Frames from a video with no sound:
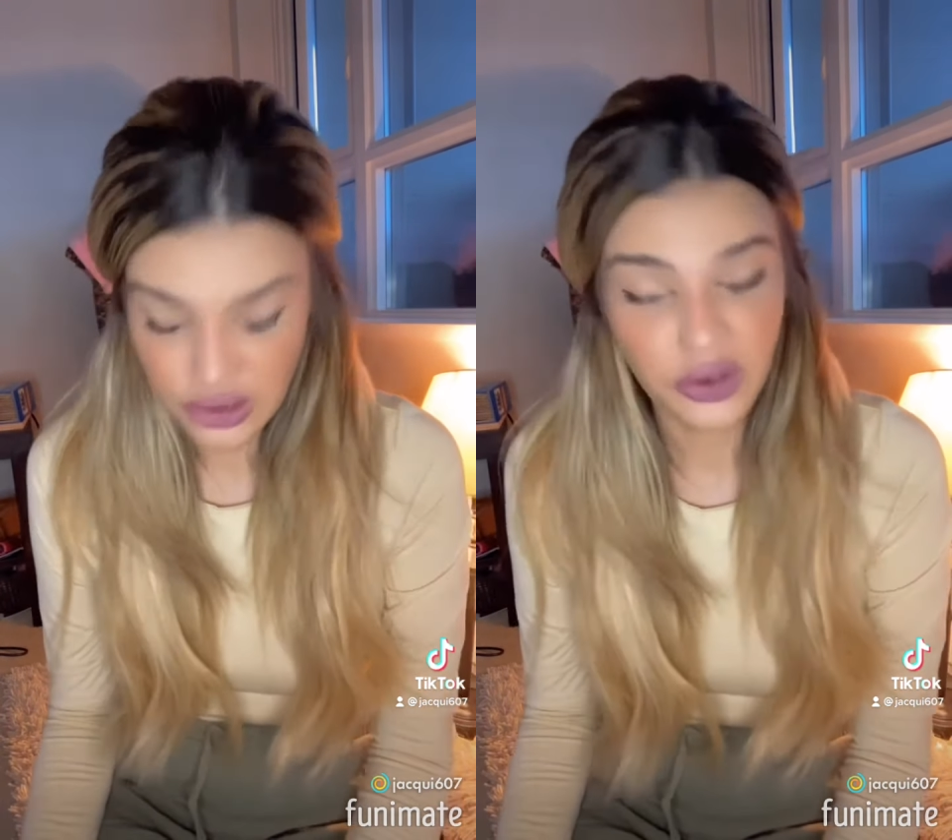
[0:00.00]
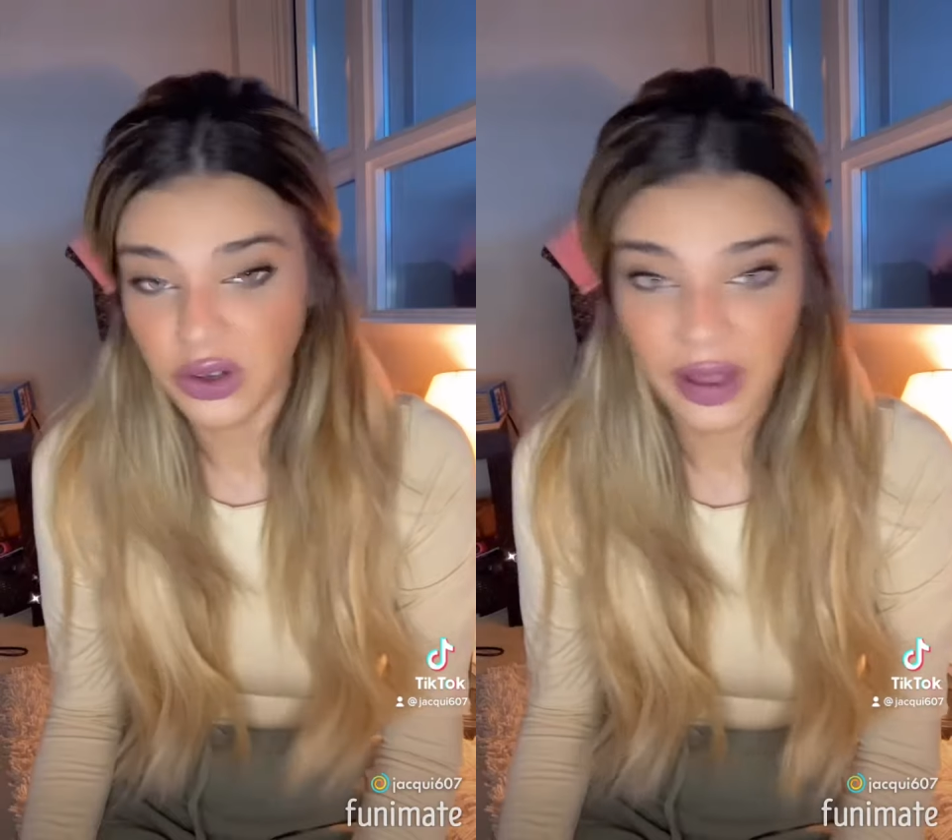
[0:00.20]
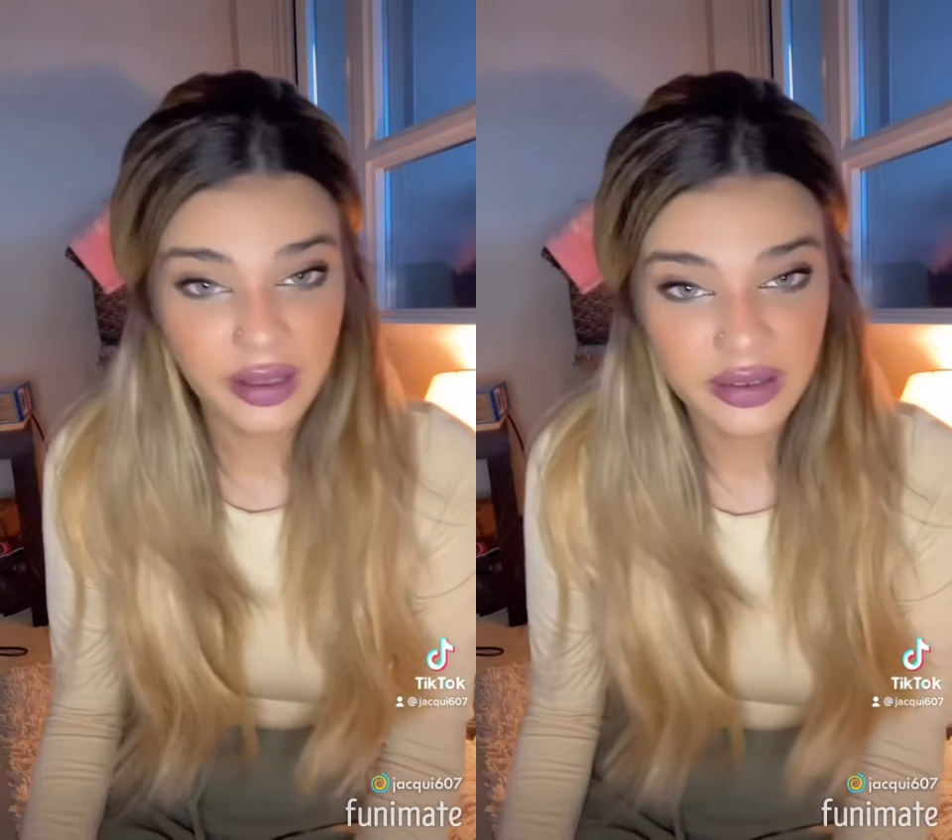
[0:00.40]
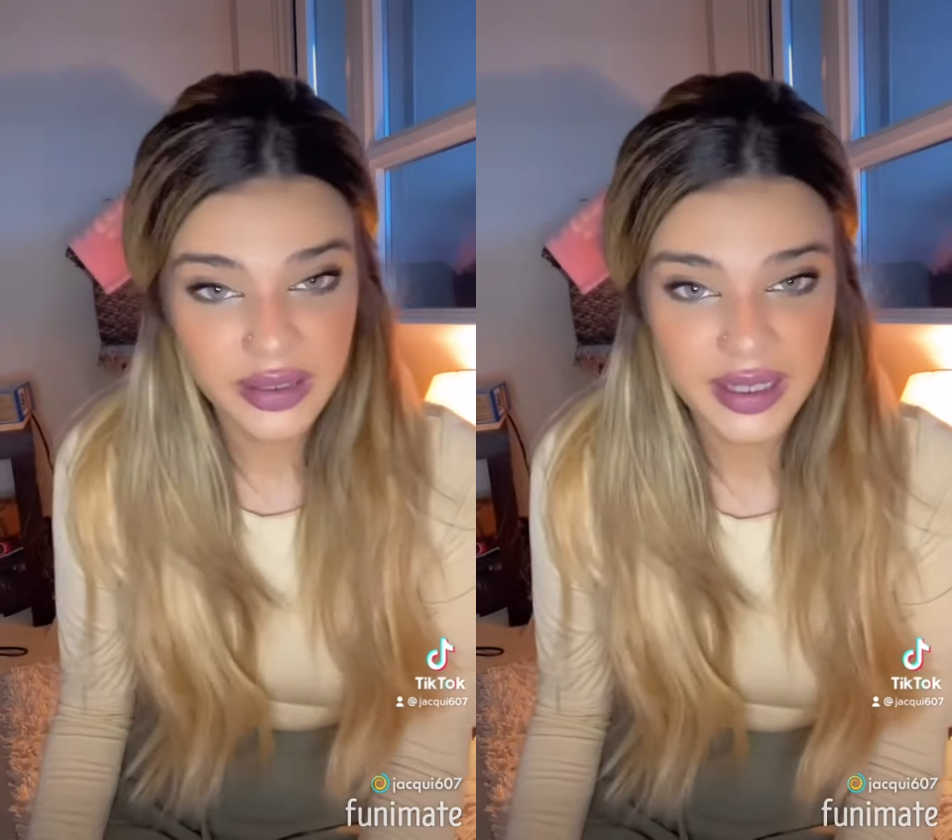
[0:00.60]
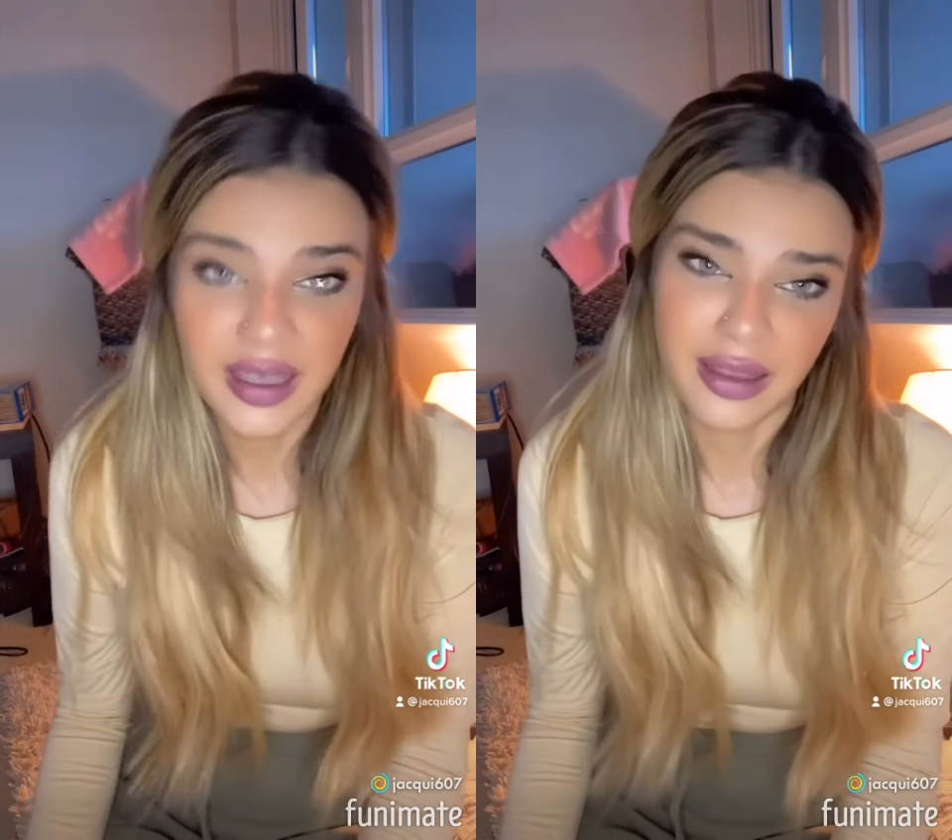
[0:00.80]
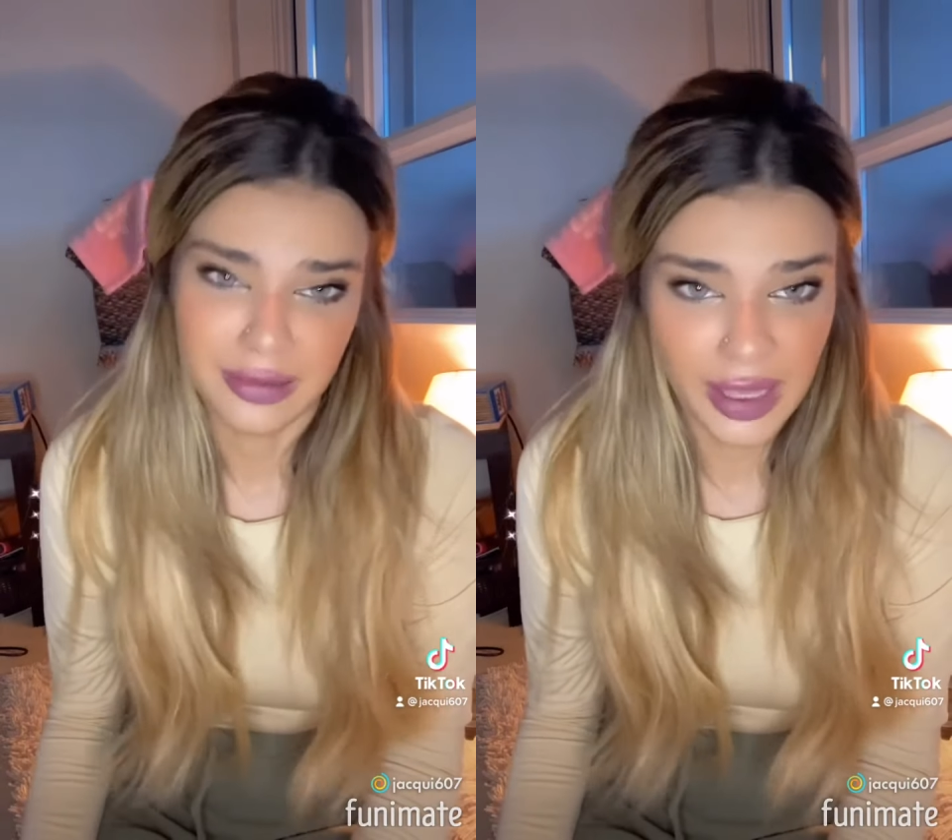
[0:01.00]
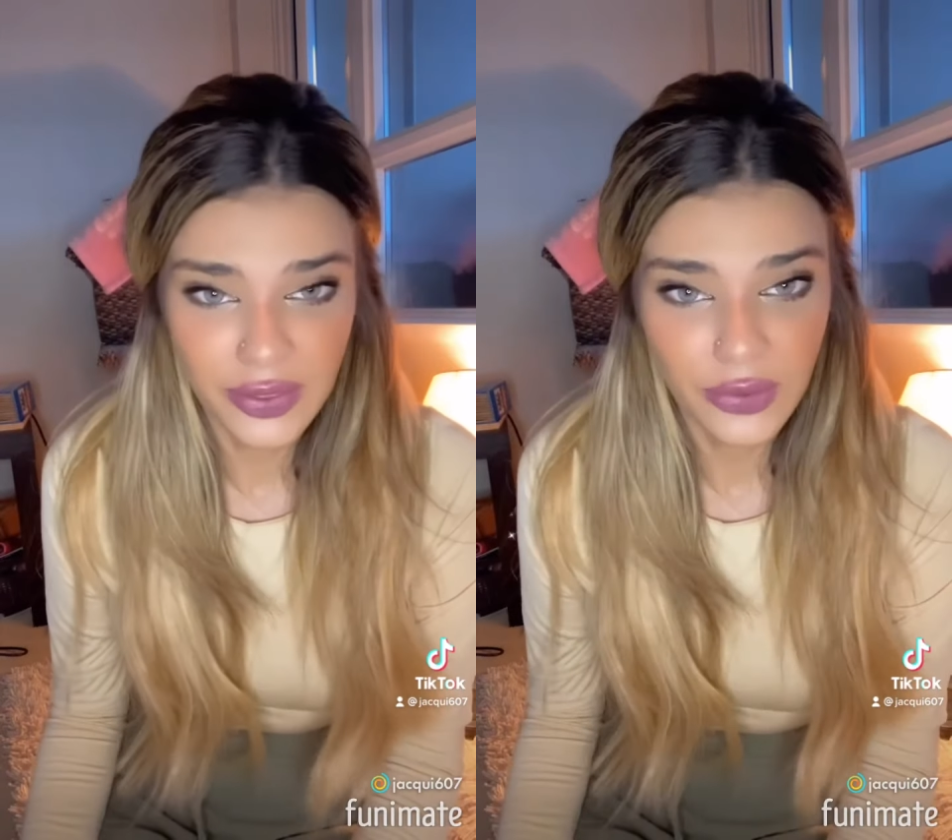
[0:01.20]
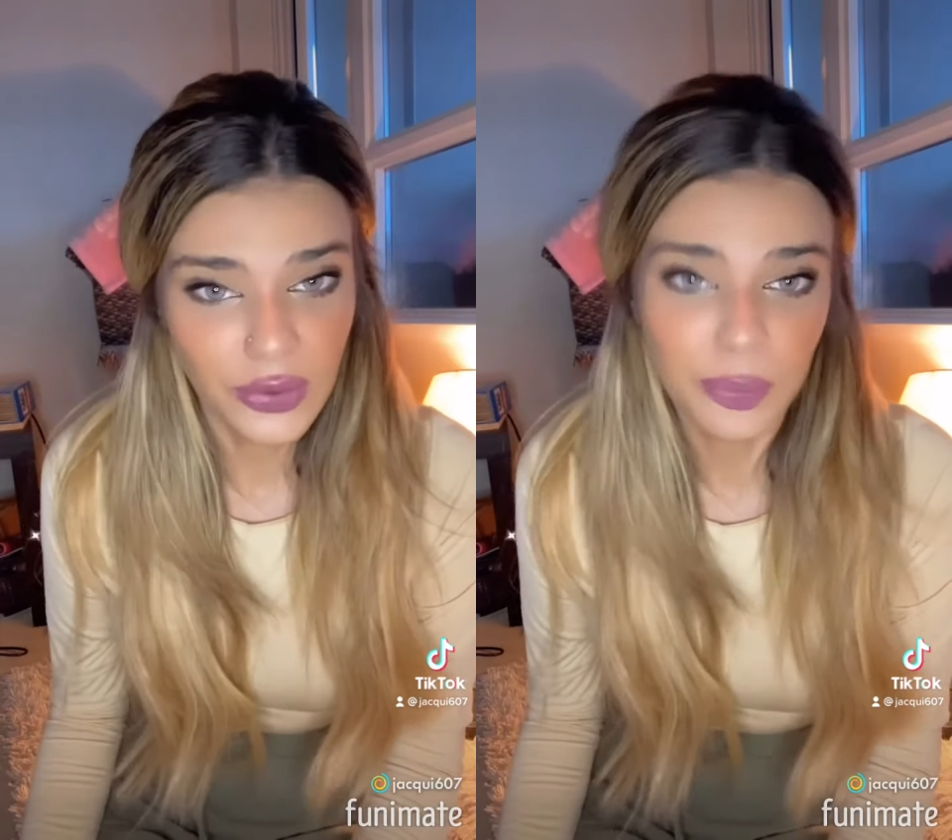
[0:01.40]
Your ugly
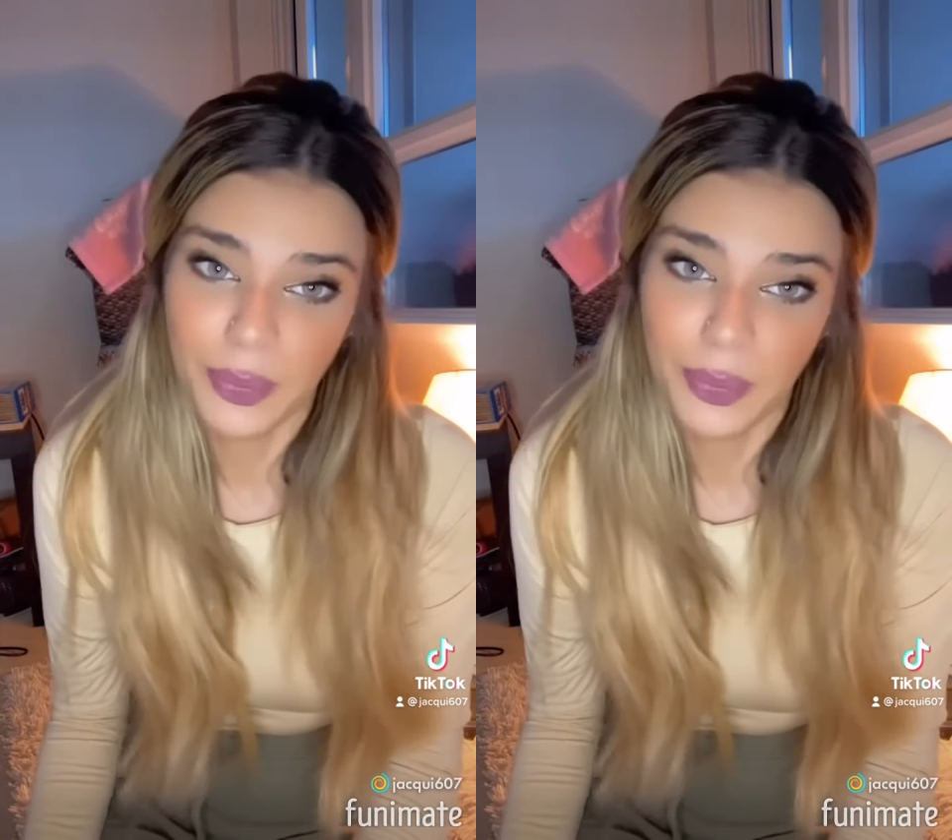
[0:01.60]
leather